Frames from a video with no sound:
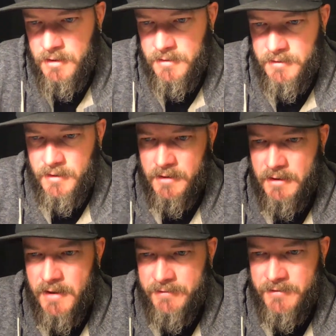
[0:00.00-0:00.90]

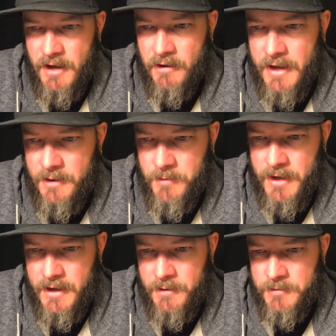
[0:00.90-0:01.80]
TRD Lifestyle. Can't
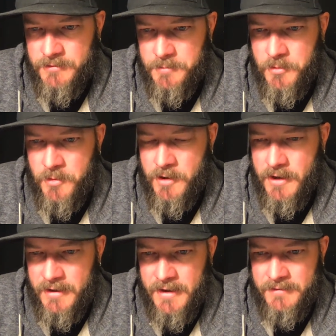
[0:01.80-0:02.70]
wait. I will
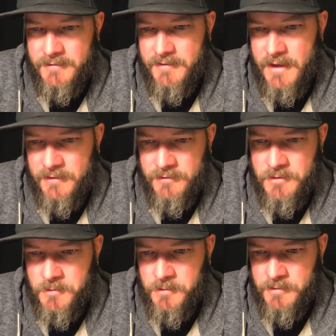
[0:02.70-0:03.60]
support. Yes, that is
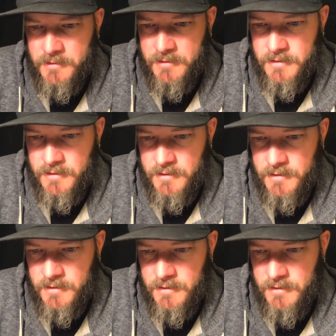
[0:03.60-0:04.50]
cool.
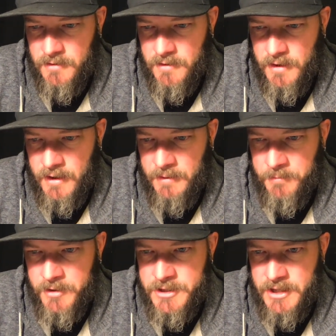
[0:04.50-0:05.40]
I
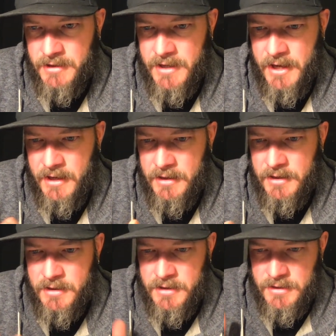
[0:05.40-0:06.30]
appreciate that.
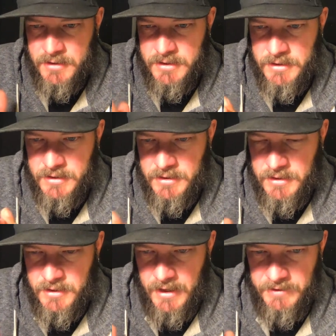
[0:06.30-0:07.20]

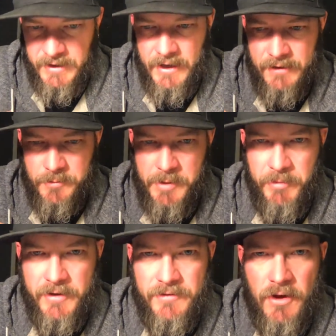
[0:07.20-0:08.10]
I think you guys will be
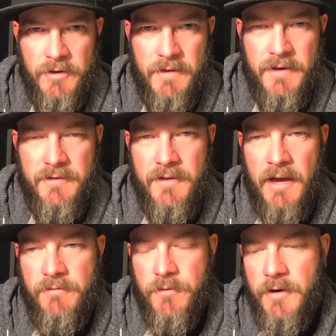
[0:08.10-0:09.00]
pretty stoked on the
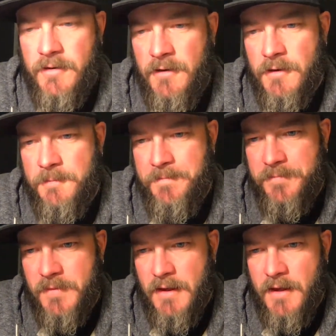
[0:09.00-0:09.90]
design for it too.
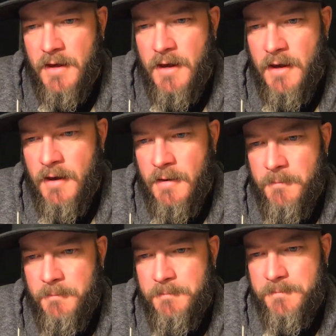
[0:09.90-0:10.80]

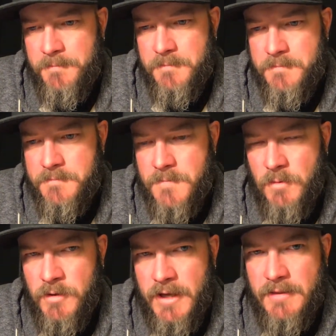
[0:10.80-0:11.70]

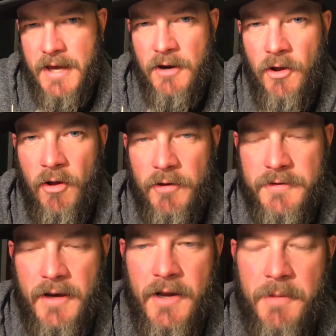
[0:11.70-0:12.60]
But we'll get that all
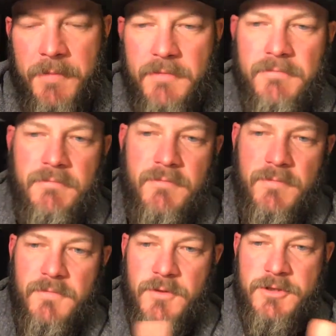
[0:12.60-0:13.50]
done up and
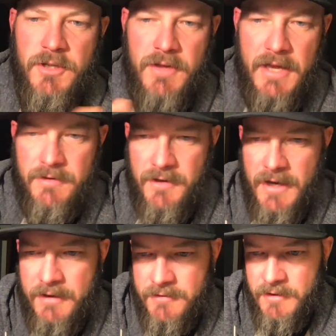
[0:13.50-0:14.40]
we'll show that to
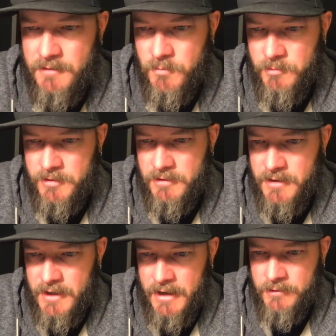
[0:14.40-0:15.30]
you guys when we do
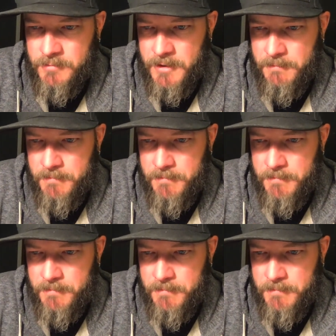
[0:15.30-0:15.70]
the announcement.